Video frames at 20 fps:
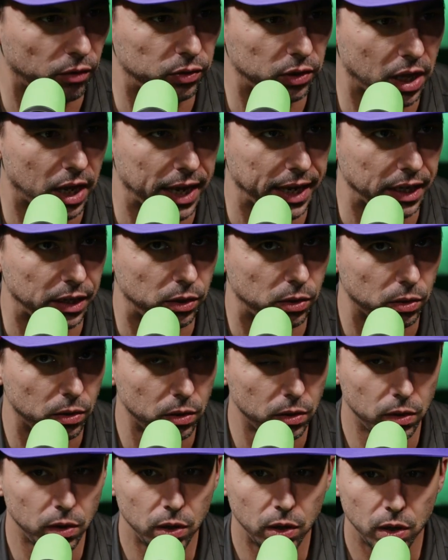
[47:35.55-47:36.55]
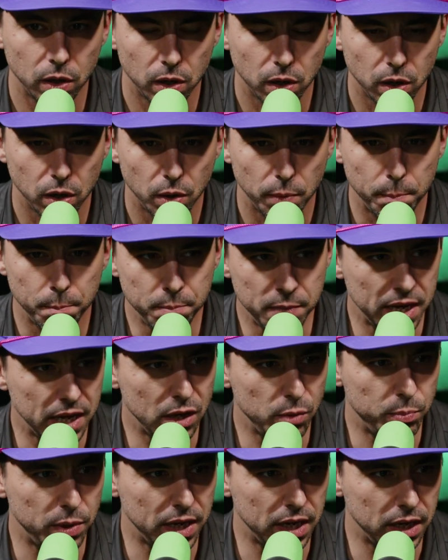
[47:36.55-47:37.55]
like
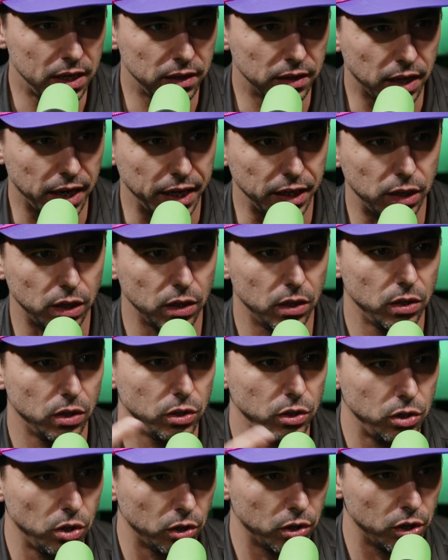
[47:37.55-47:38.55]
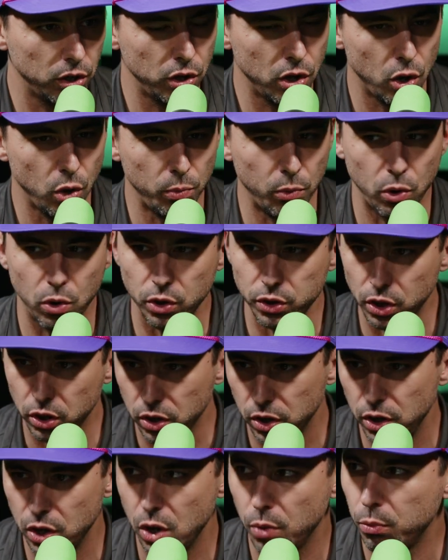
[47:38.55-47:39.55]
me being like, you're going to know more, you're
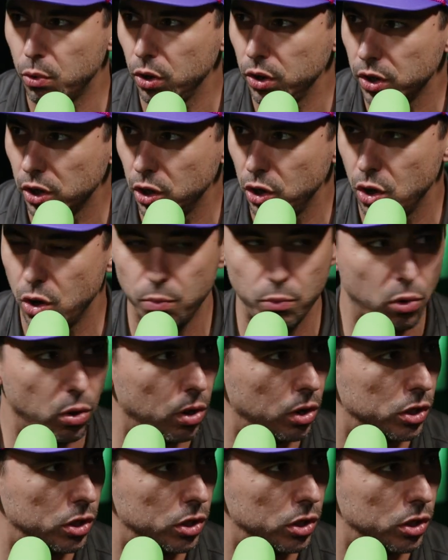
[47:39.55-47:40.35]
going to know more, you're going to know more.